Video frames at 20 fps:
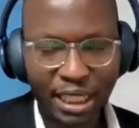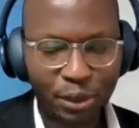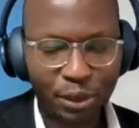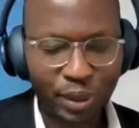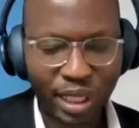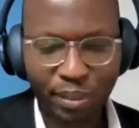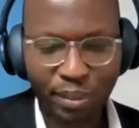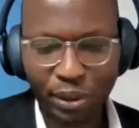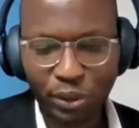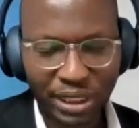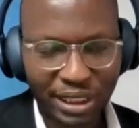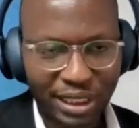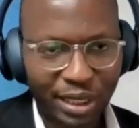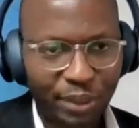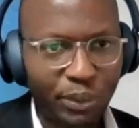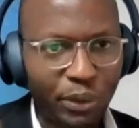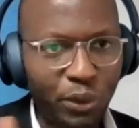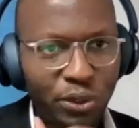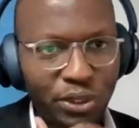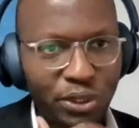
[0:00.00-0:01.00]
here I'll speak about a
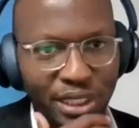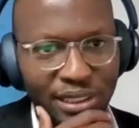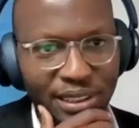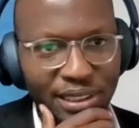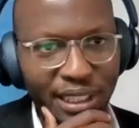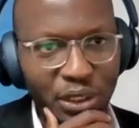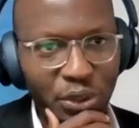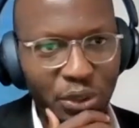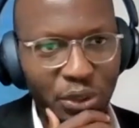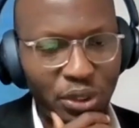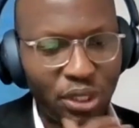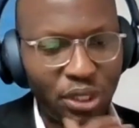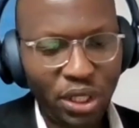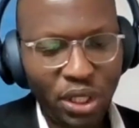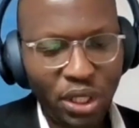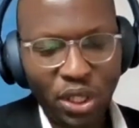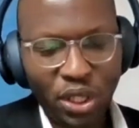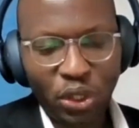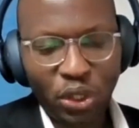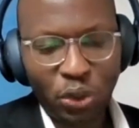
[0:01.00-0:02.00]
typical transaction.
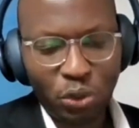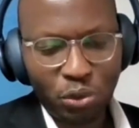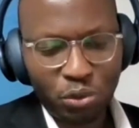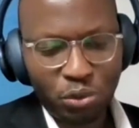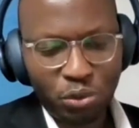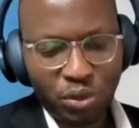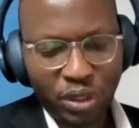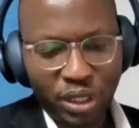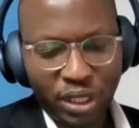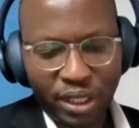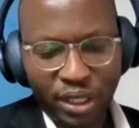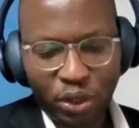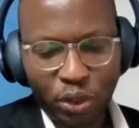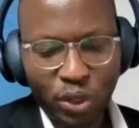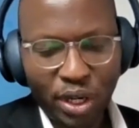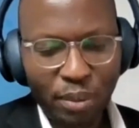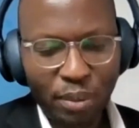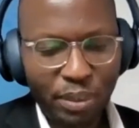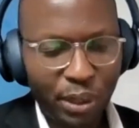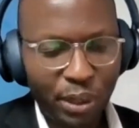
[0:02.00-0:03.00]
You've uh,
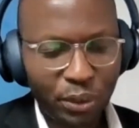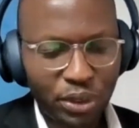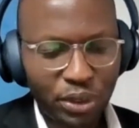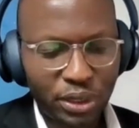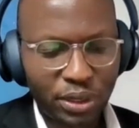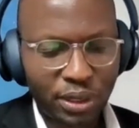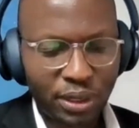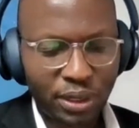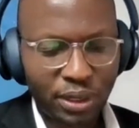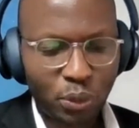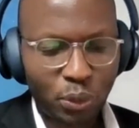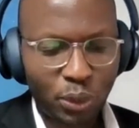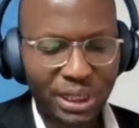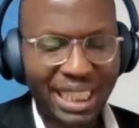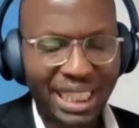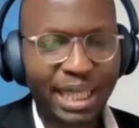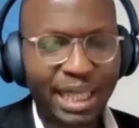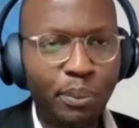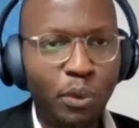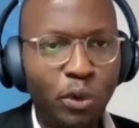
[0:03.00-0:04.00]
thought about
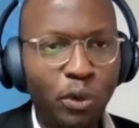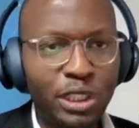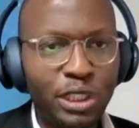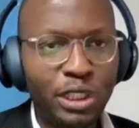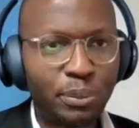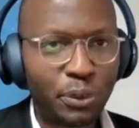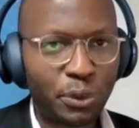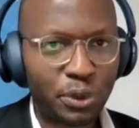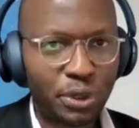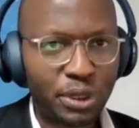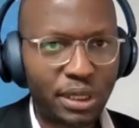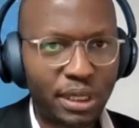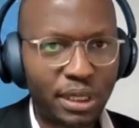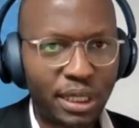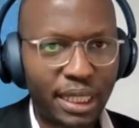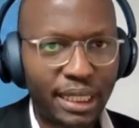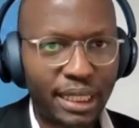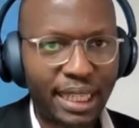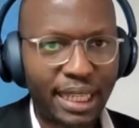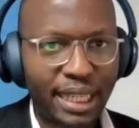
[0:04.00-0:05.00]
what are the multiples
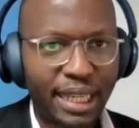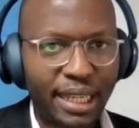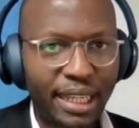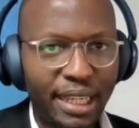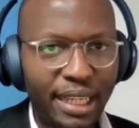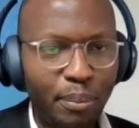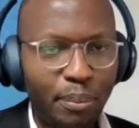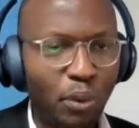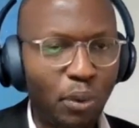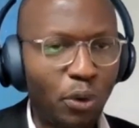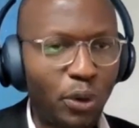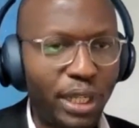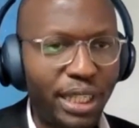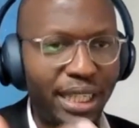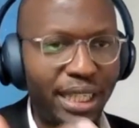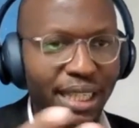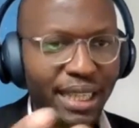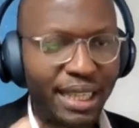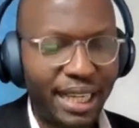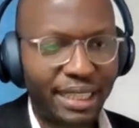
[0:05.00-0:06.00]
that are
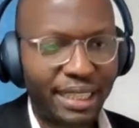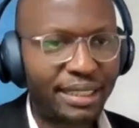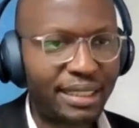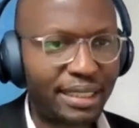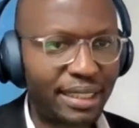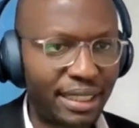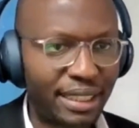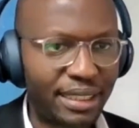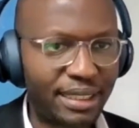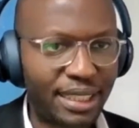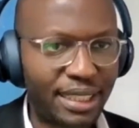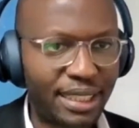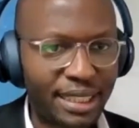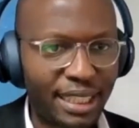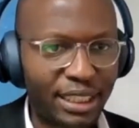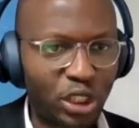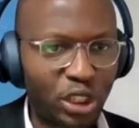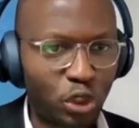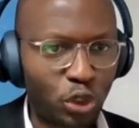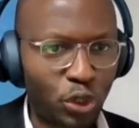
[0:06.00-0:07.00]
employed in that uh,
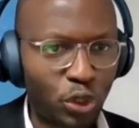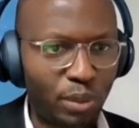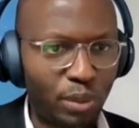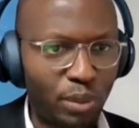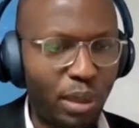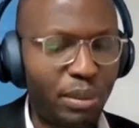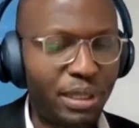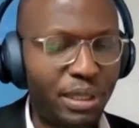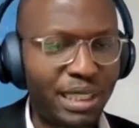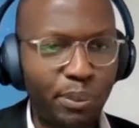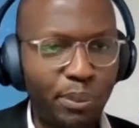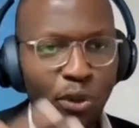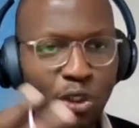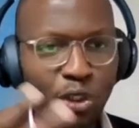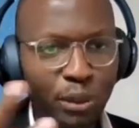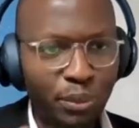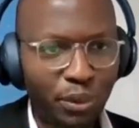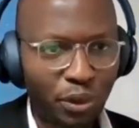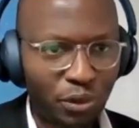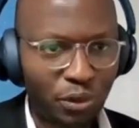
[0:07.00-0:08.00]
sector that you're in? Maybe it's a
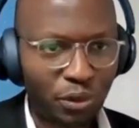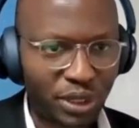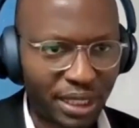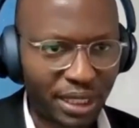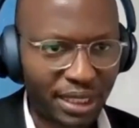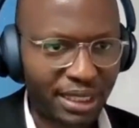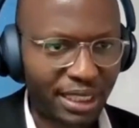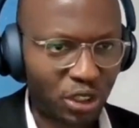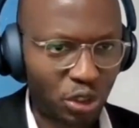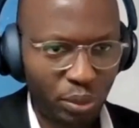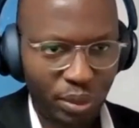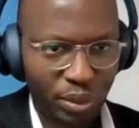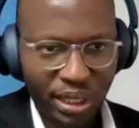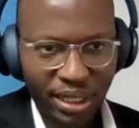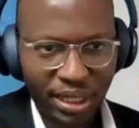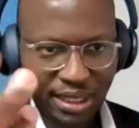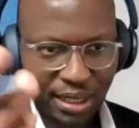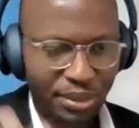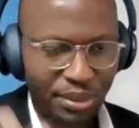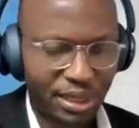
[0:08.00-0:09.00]
multiple of sales, assuming
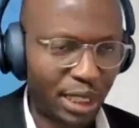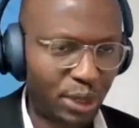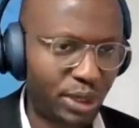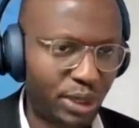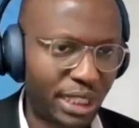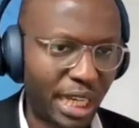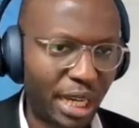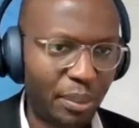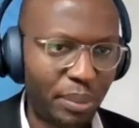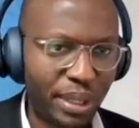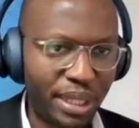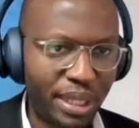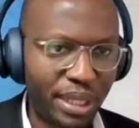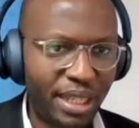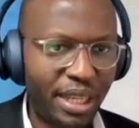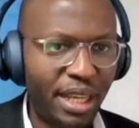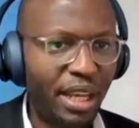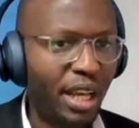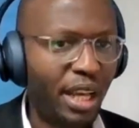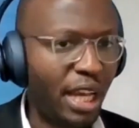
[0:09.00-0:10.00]
there's some sales which are
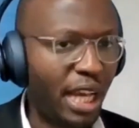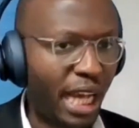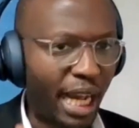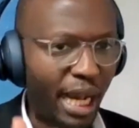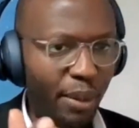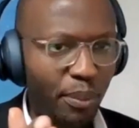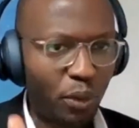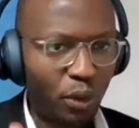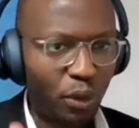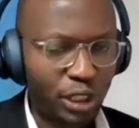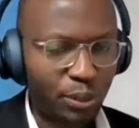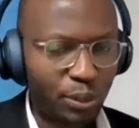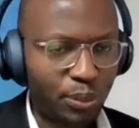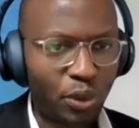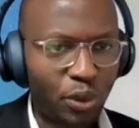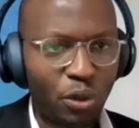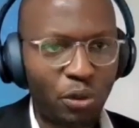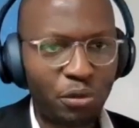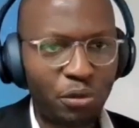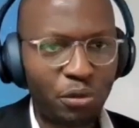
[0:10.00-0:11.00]
happening, mm-hmm.
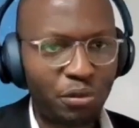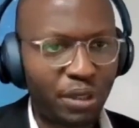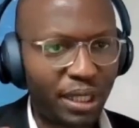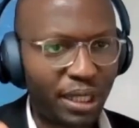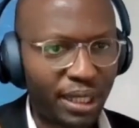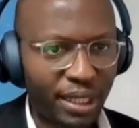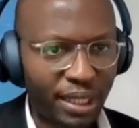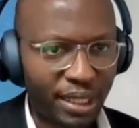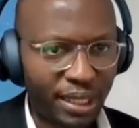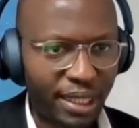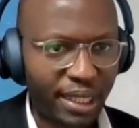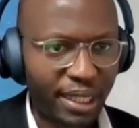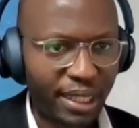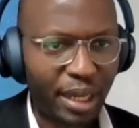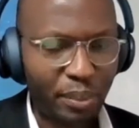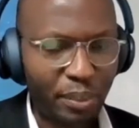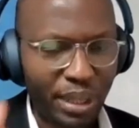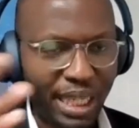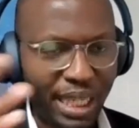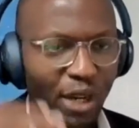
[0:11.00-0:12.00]
multiple of uh, the
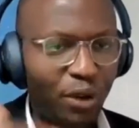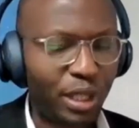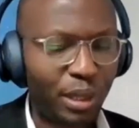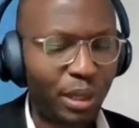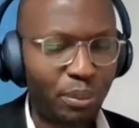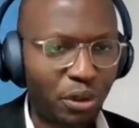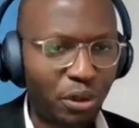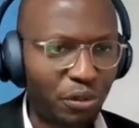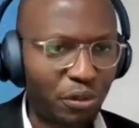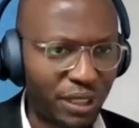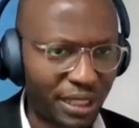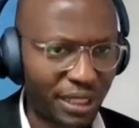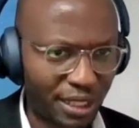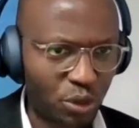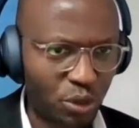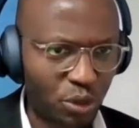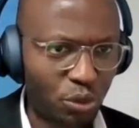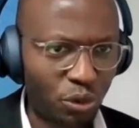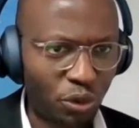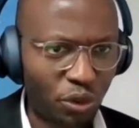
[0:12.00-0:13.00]
EBITDA or the profit
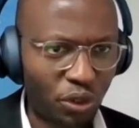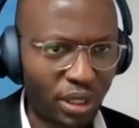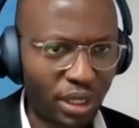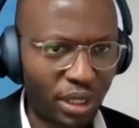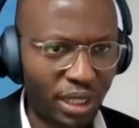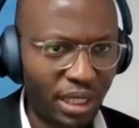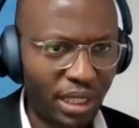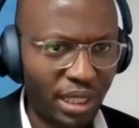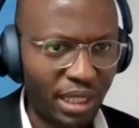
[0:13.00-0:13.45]
and so forth,